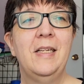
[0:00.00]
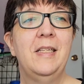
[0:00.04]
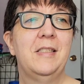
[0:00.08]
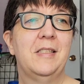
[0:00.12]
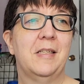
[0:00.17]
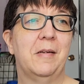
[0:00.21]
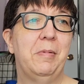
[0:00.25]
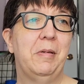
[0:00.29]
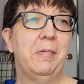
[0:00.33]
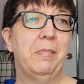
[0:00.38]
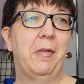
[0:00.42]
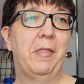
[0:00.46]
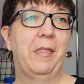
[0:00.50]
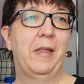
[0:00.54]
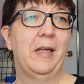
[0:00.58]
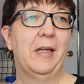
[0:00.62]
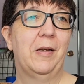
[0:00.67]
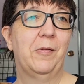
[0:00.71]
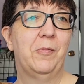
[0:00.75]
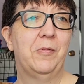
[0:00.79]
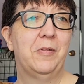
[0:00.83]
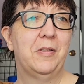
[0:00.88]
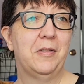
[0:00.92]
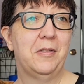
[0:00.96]
Some people think
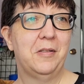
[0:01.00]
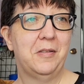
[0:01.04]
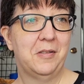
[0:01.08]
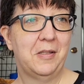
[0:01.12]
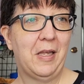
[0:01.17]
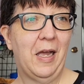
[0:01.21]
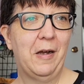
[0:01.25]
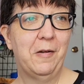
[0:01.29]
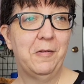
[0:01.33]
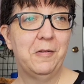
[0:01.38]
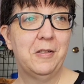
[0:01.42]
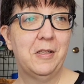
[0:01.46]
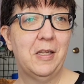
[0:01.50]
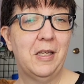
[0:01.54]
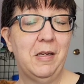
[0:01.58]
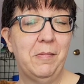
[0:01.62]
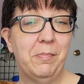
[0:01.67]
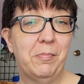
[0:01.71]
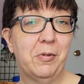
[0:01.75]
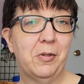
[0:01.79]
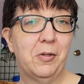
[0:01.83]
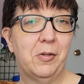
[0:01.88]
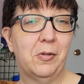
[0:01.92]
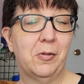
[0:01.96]
it was his
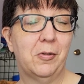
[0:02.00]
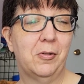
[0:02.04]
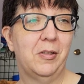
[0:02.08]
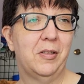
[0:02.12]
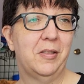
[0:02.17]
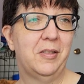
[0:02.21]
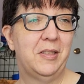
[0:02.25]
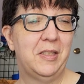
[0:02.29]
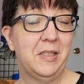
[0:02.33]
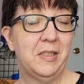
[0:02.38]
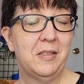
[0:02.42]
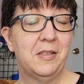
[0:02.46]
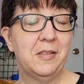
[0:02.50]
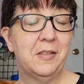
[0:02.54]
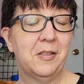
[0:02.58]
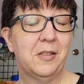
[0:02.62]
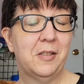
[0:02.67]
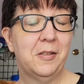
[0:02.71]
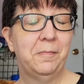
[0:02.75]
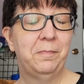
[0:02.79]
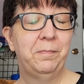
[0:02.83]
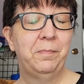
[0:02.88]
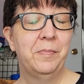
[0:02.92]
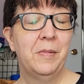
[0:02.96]
housekeeper or his
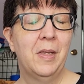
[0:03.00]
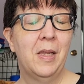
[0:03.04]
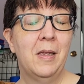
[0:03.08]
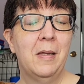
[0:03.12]
sister.